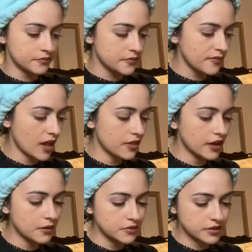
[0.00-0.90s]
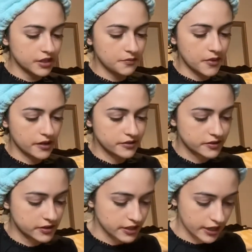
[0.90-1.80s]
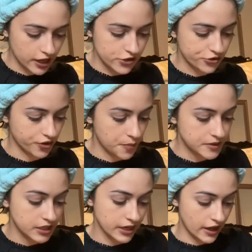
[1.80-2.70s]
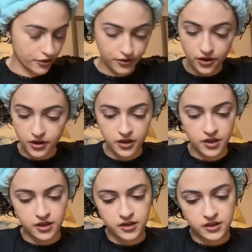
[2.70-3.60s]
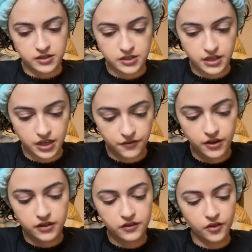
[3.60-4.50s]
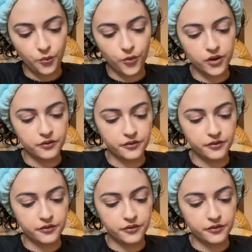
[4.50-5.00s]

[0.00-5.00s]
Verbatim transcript: I think I'm just gonna mix Sting and Drip together to give it somewhat of